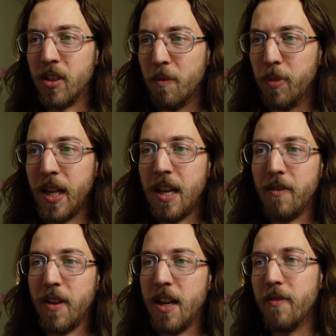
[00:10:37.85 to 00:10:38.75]
The Blade
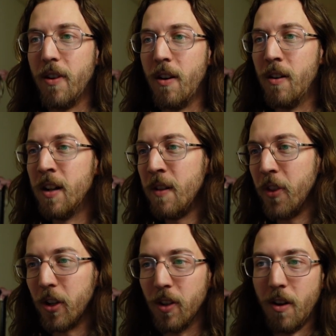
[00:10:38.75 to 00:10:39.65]
of Innival,
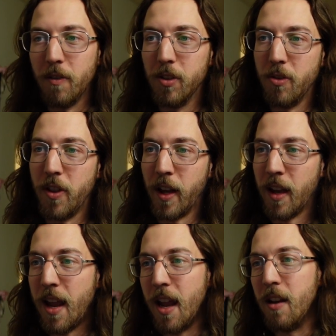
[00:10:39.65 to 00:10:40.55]
the Claw of Luthic,
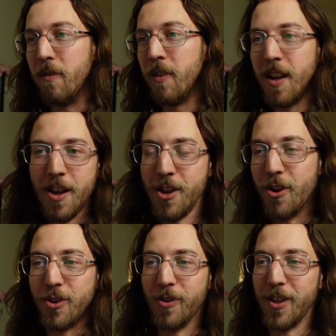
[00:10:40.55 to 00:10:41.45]
Hand of
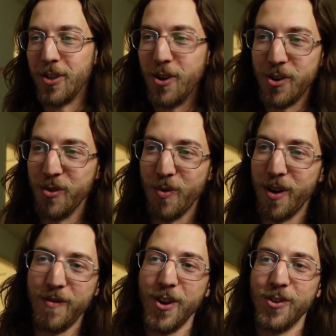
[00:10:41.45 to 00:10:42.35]
Yurtris, Nurtured
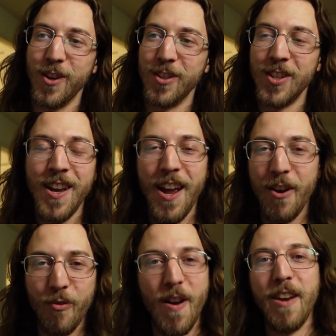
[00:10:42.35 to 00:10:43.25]
One of Yurtris,
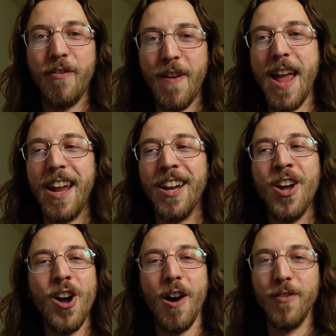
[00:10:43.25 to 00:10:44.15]
and Red Fang
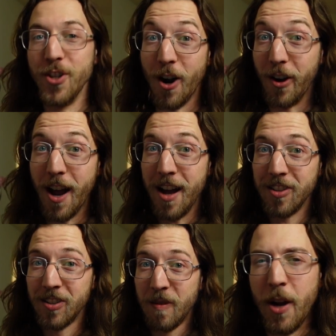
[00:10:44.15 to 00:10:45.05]
of Shargos.